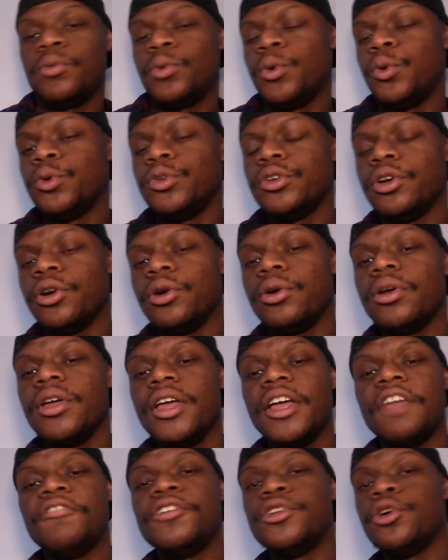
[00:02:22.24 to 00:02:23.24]
We all know.
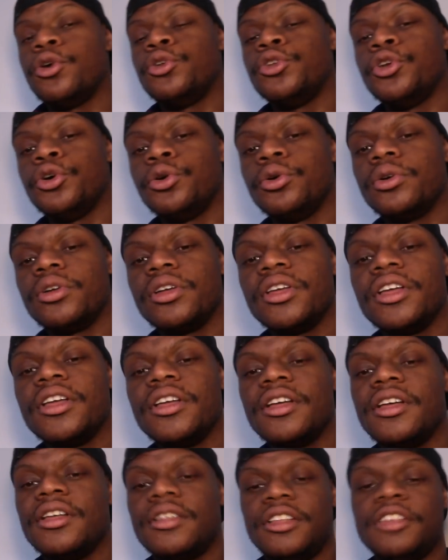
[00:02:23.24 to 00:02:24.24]
If you don't know,
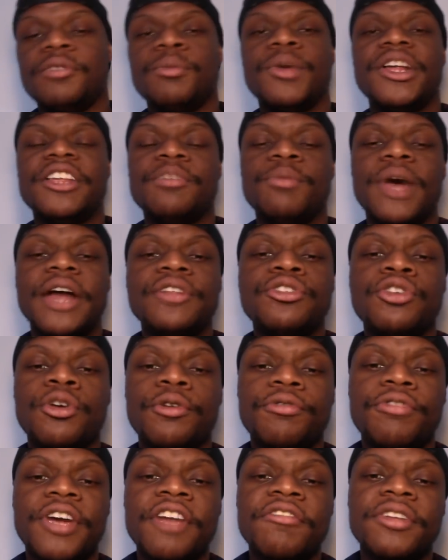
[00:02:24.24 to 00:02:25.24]
it's my
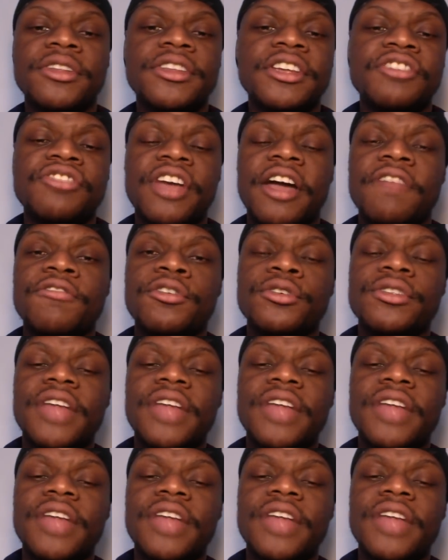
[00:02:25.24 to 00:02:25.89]
top favorite diss track of all